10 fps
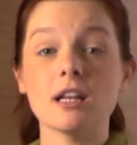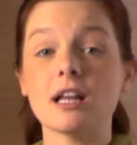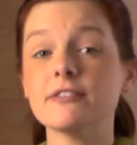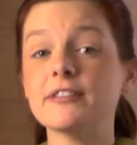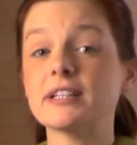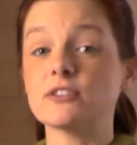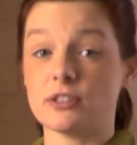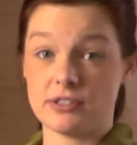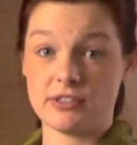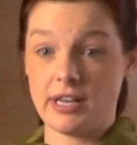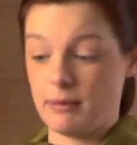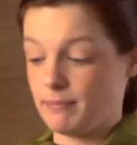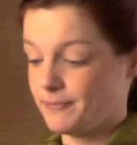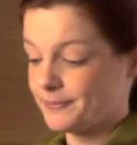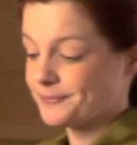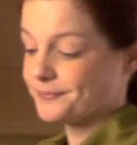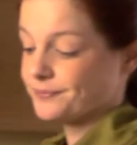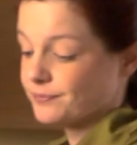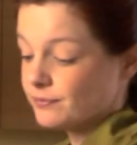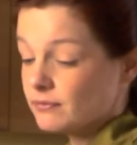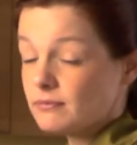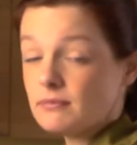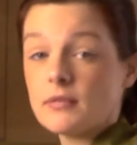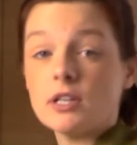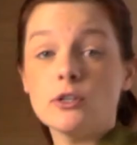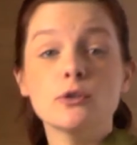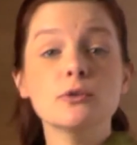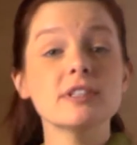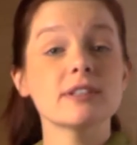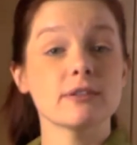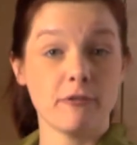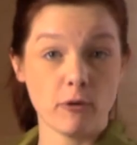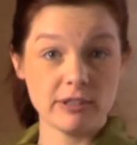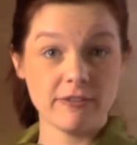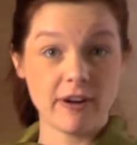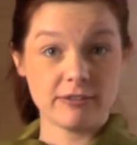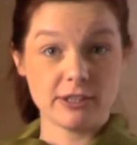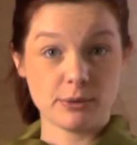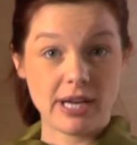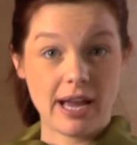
A lot of things are the same. You use it in a 45-degree